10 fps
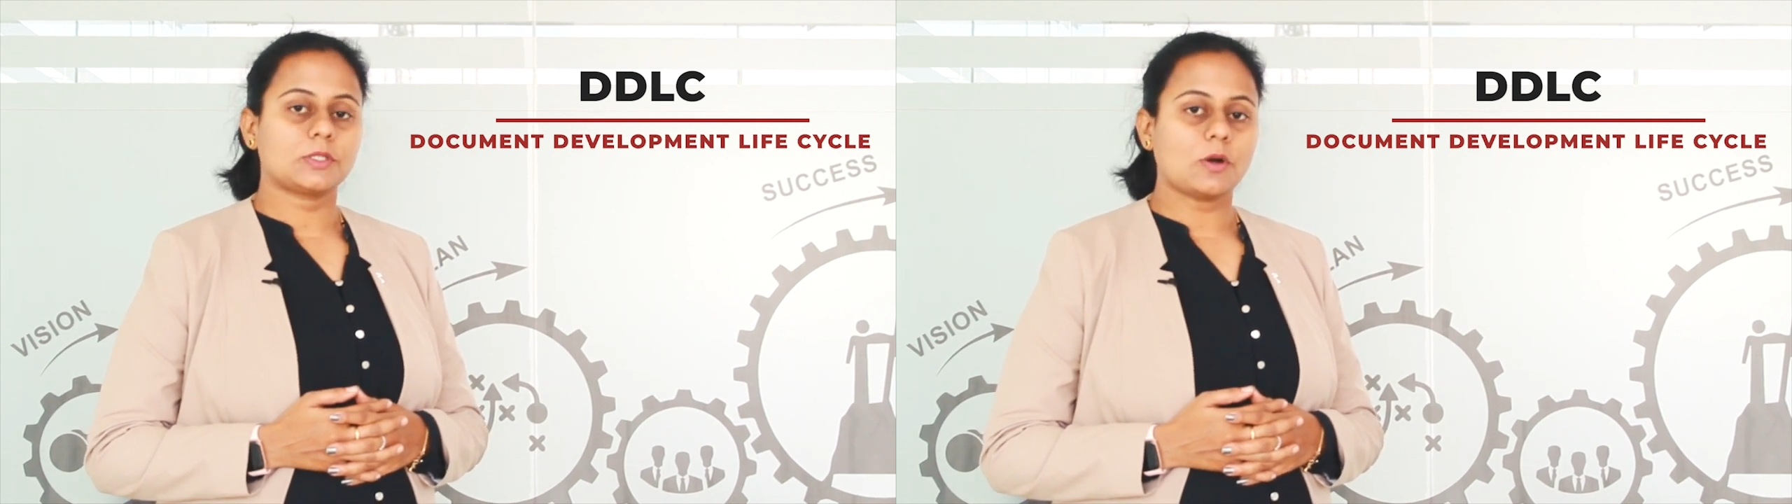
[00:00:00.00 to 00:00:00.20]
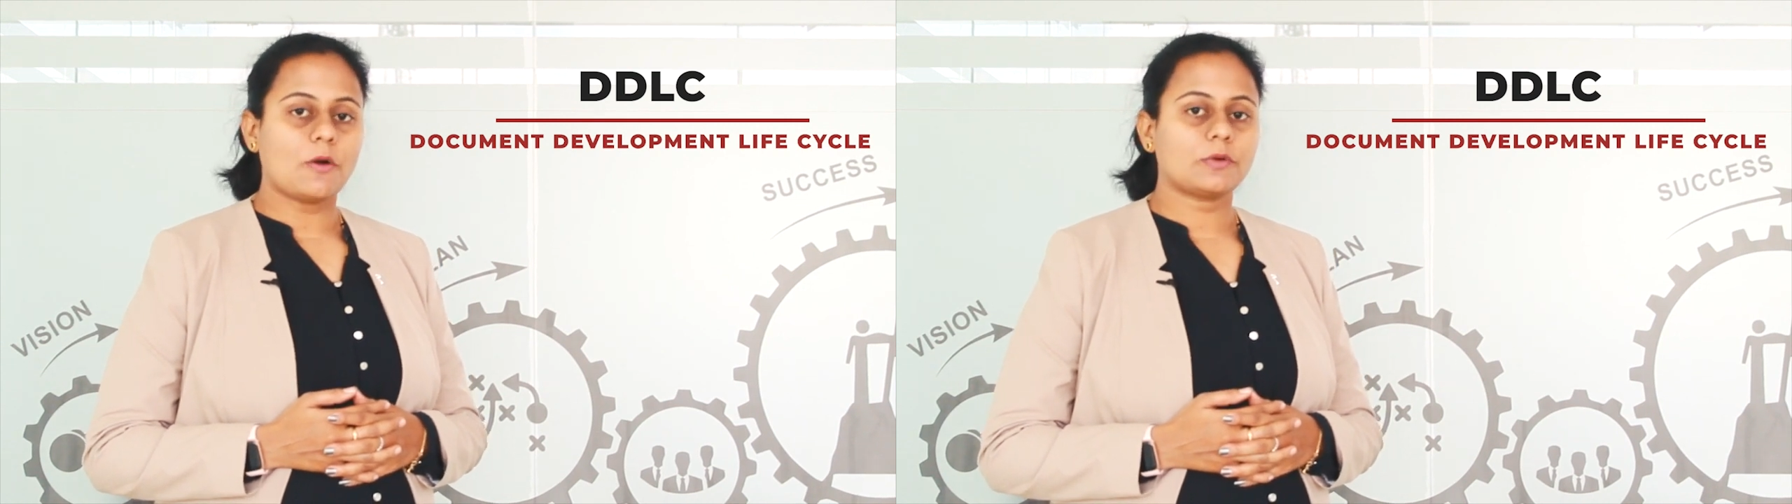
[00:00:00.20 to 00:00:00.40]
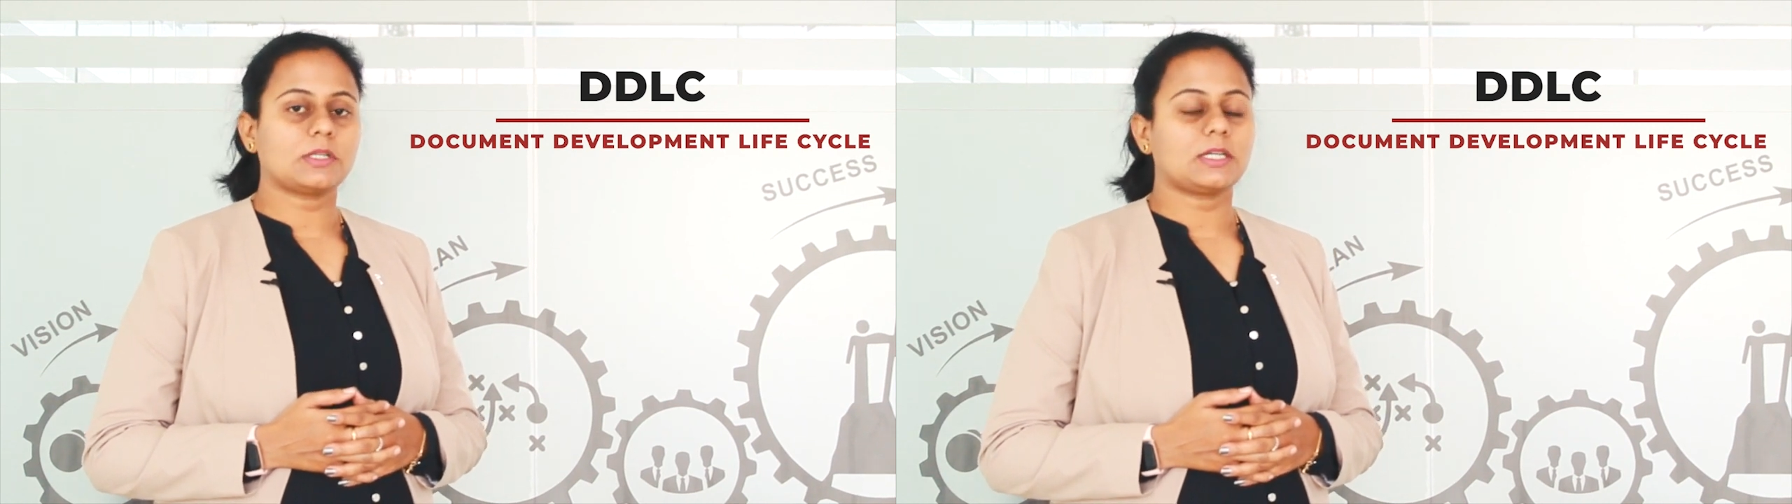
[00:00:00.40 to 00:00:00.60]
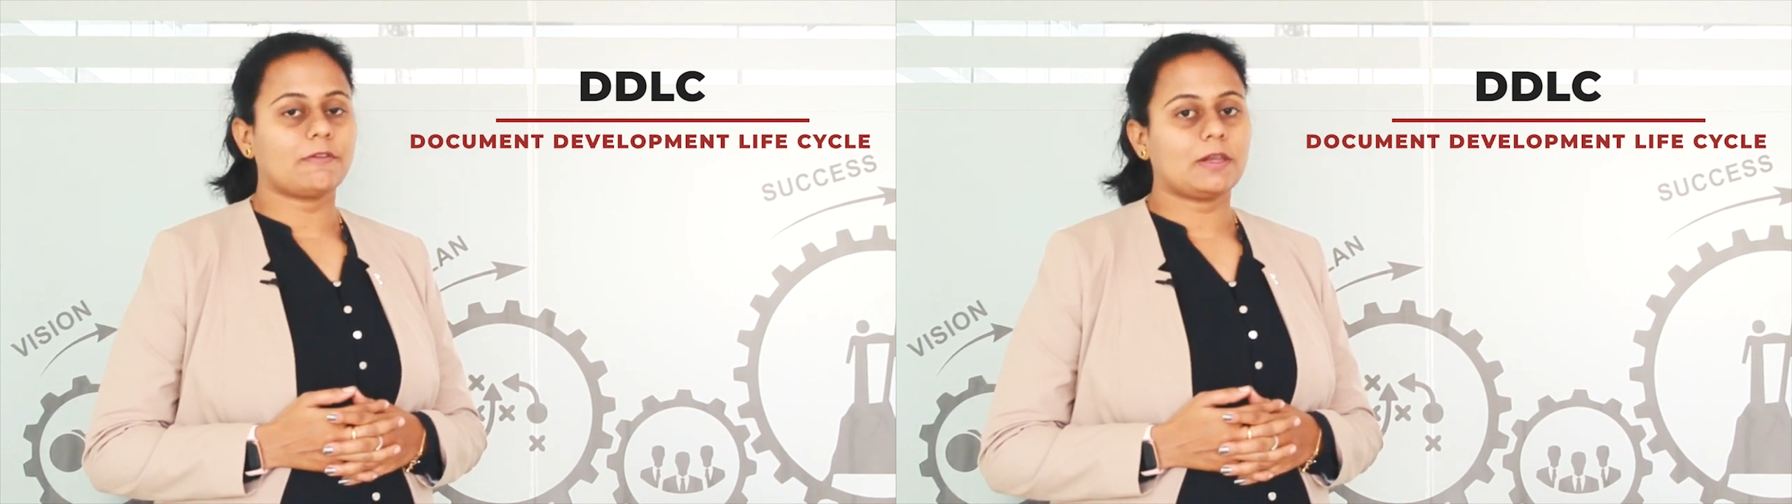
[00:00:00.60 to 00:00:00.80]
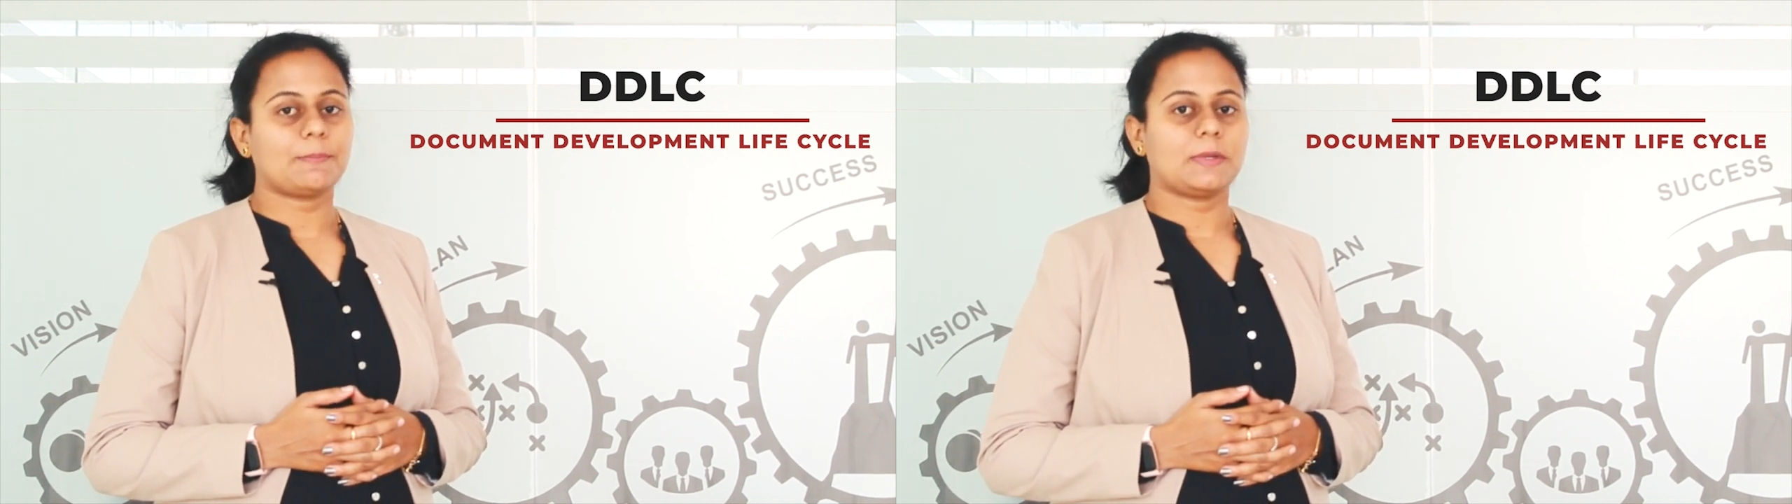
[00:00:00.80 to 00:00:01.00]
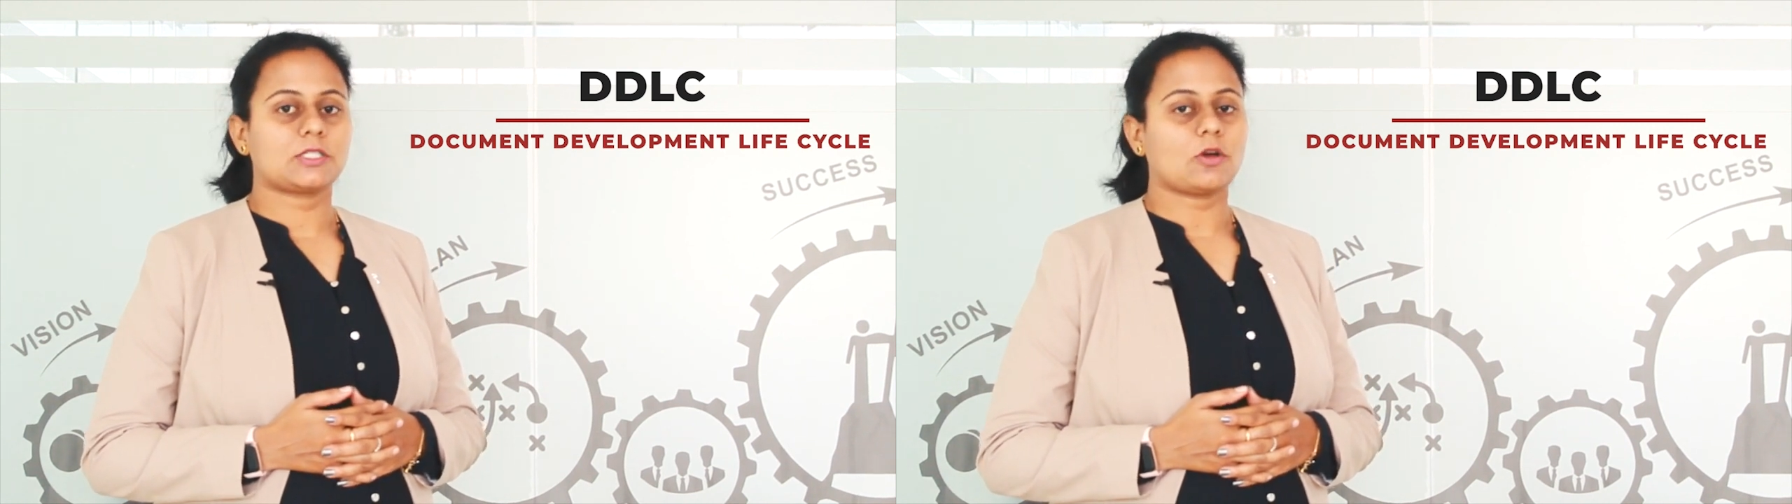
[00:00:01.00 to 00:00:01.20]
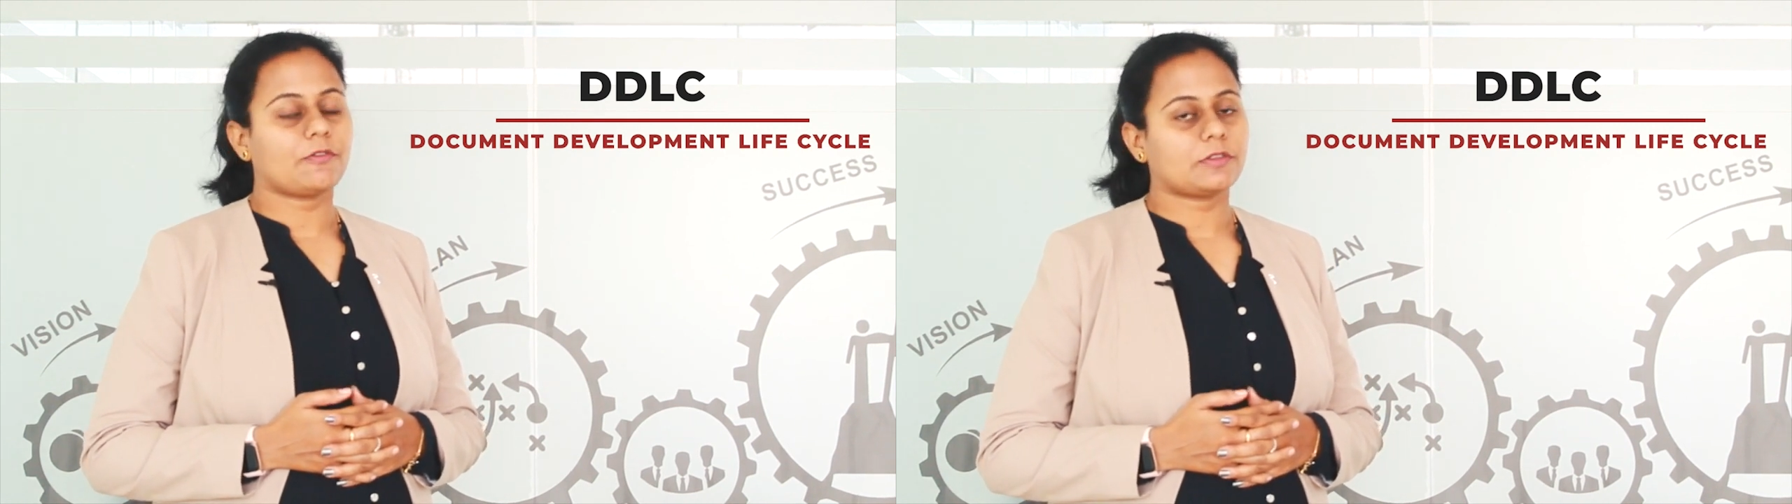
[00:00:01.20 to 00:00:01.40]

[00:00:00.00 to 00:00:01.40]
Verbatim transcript: throughout the development